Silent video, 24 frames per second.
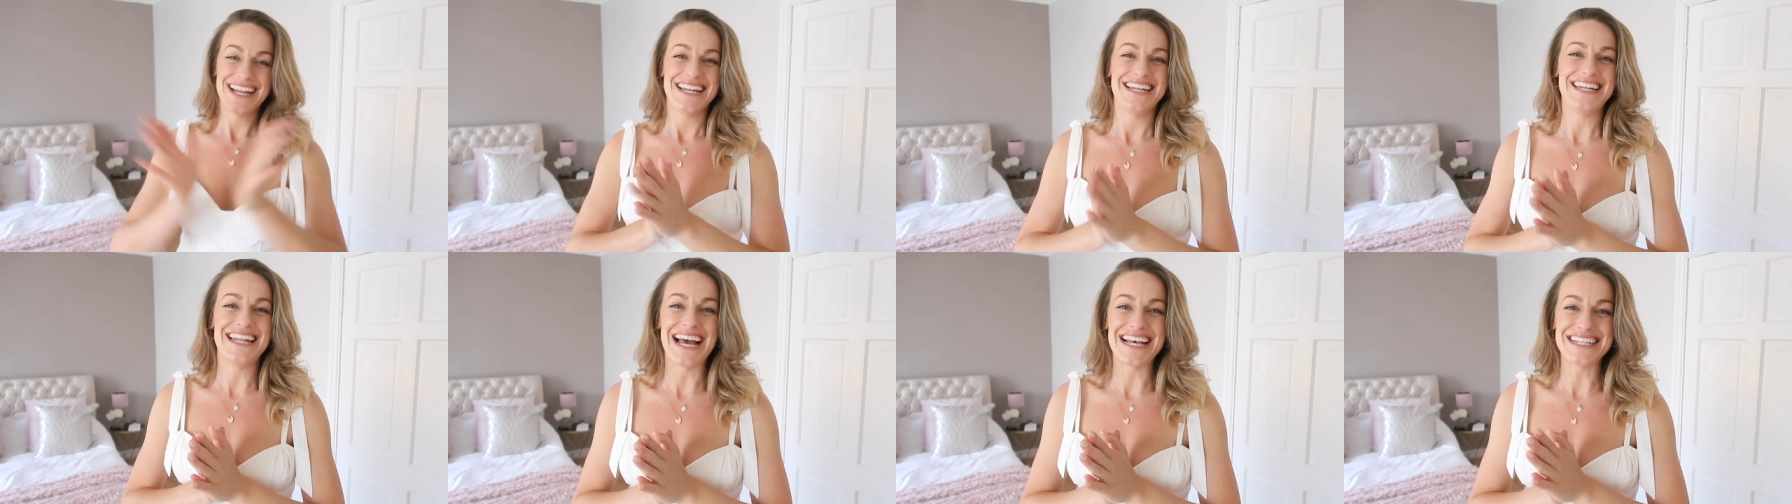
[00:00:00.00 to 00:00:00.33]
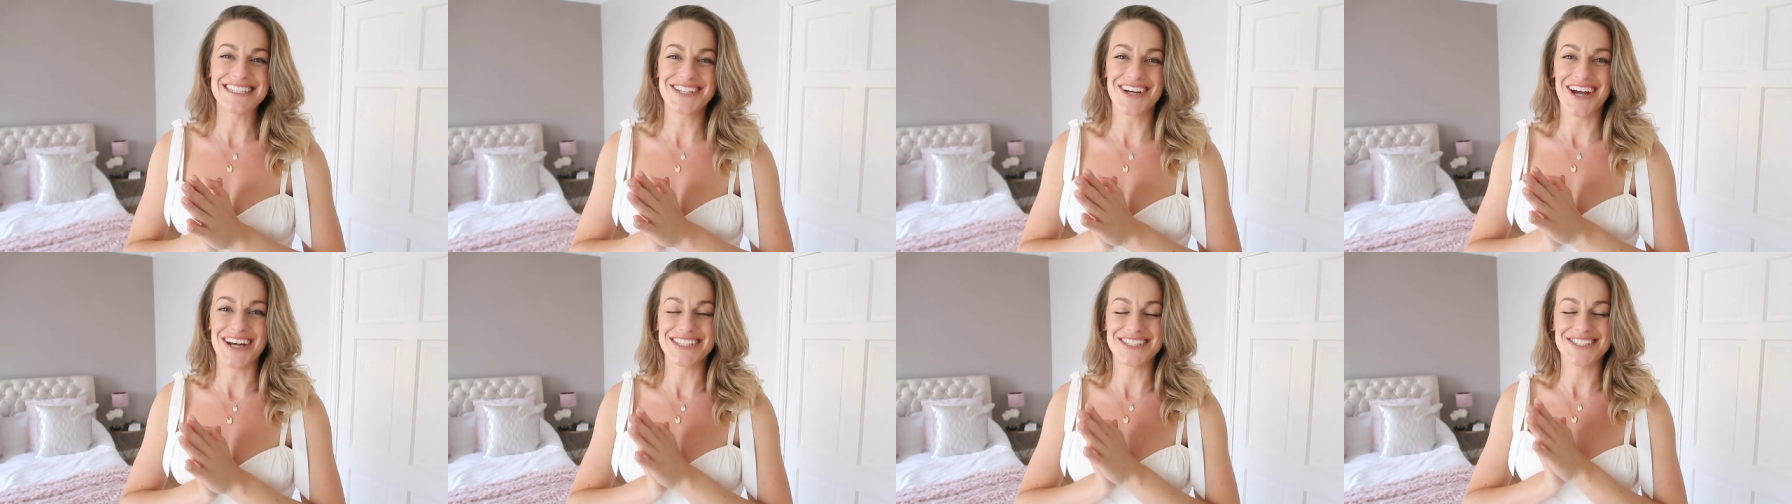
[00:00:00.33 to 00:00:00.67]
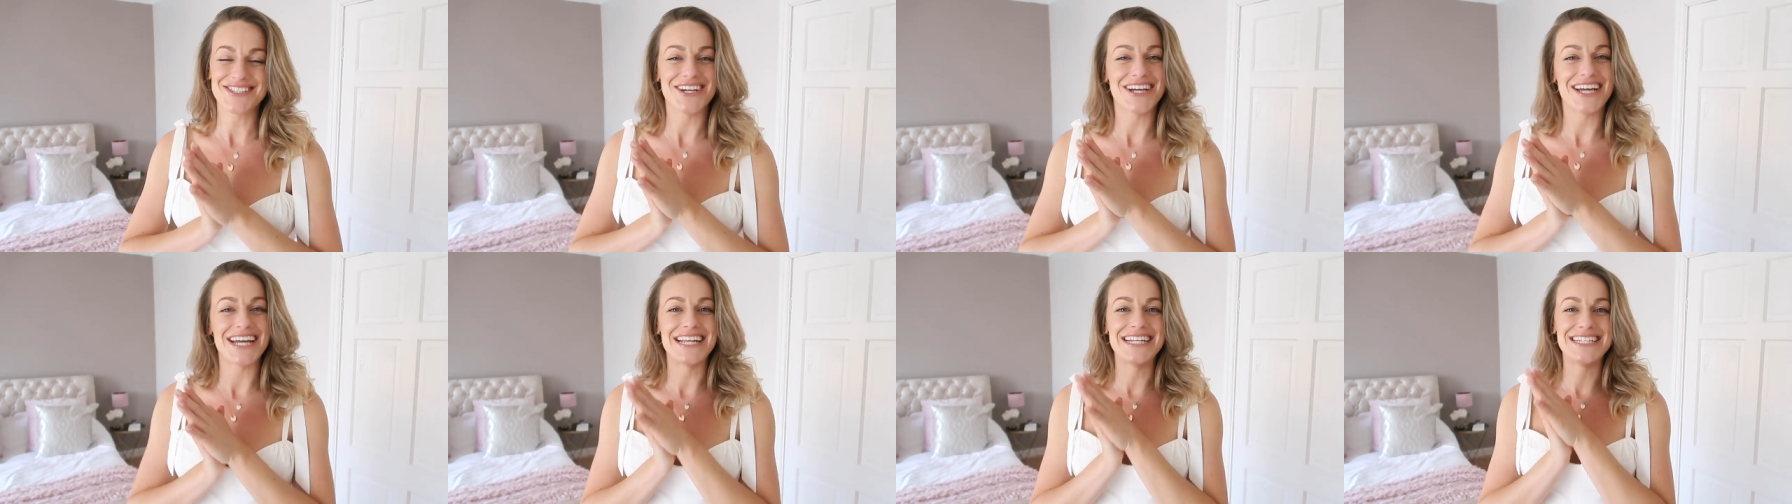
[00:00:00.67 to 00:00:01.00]
Let's get
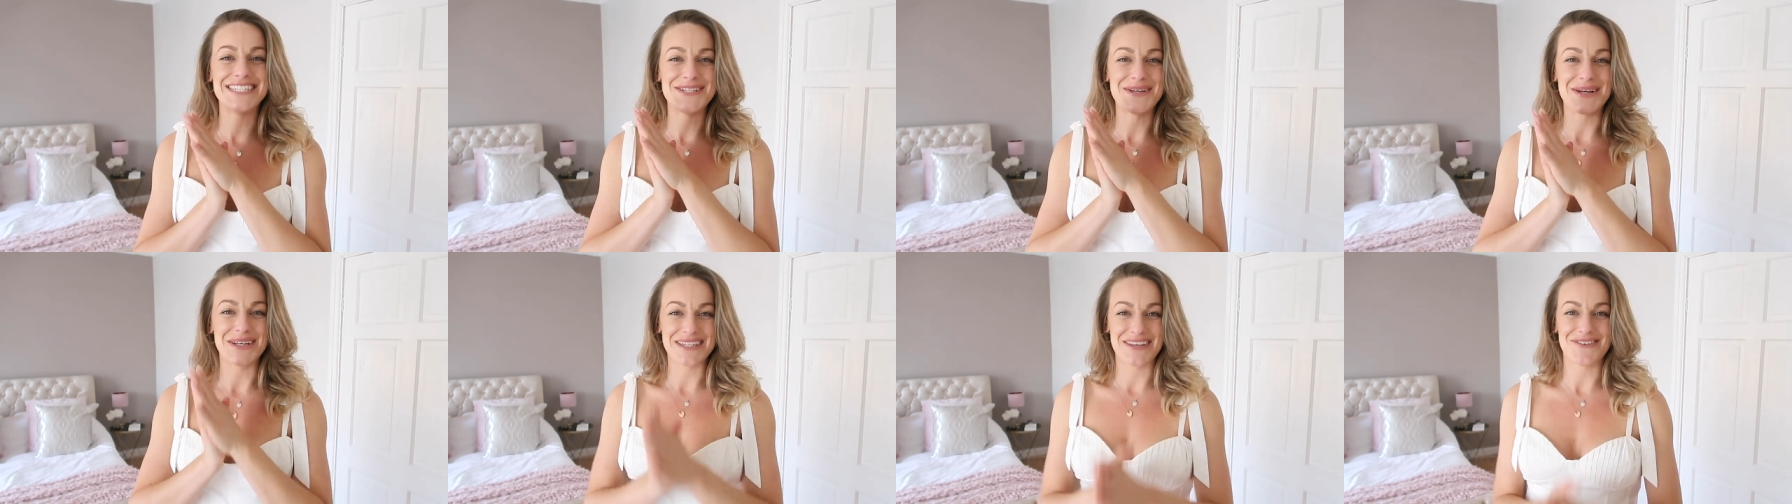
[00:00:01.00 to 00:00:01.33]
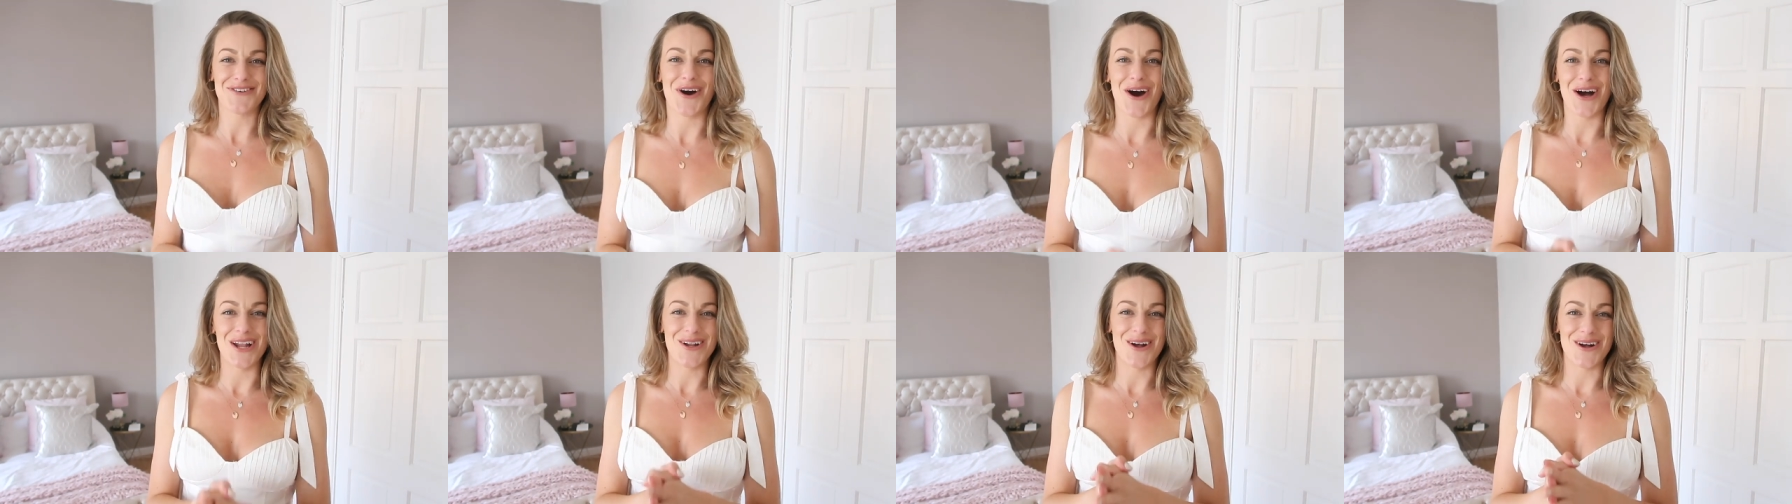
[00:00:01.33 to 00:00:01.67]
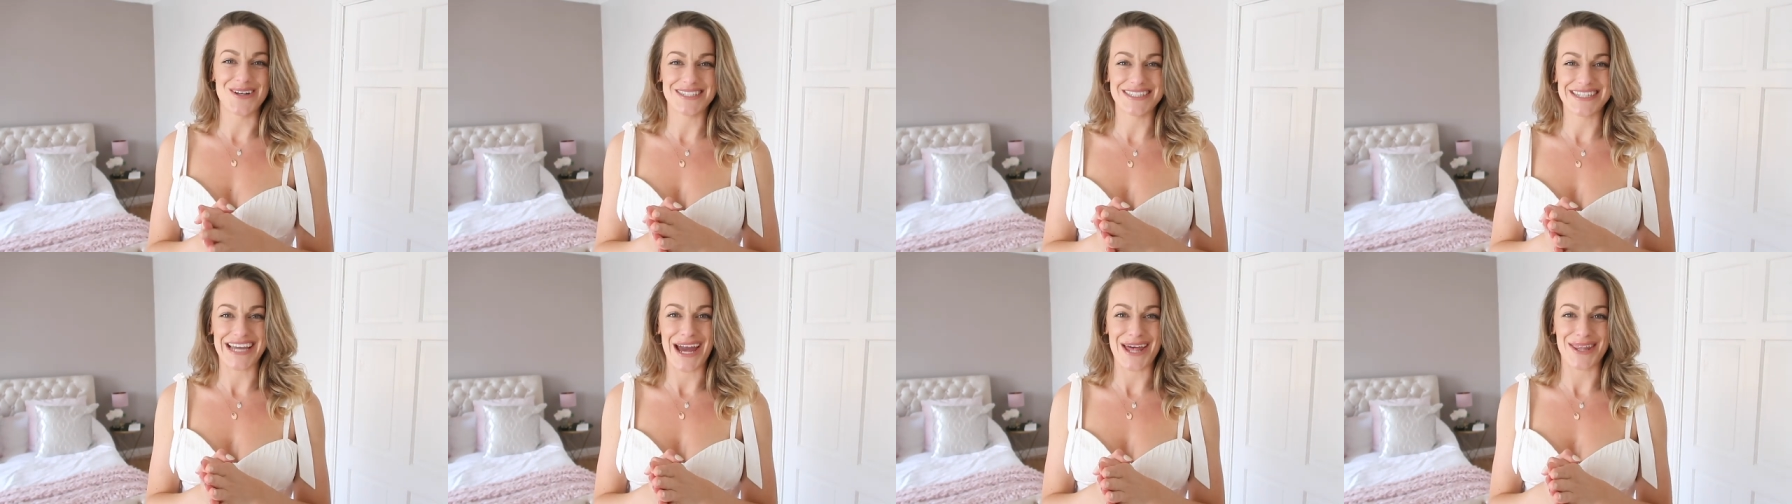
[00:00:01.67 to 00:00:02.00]
straight into it because I've got a
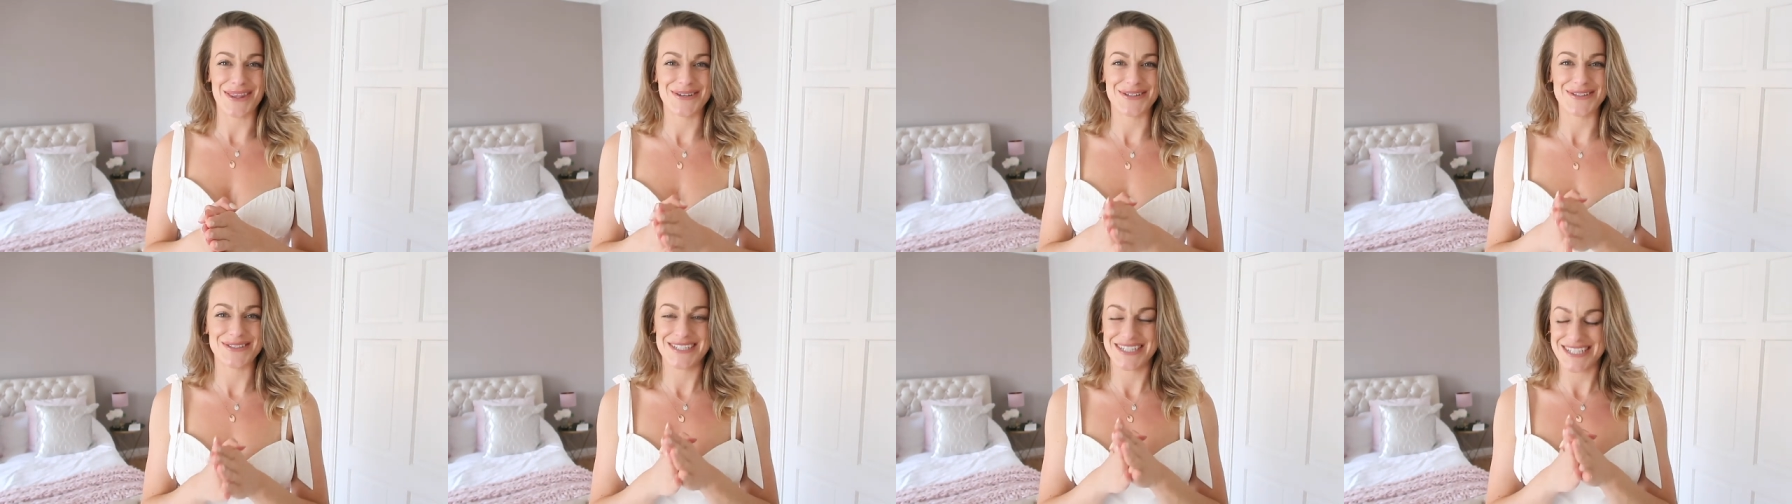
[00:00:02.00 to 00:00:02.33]
lot to get through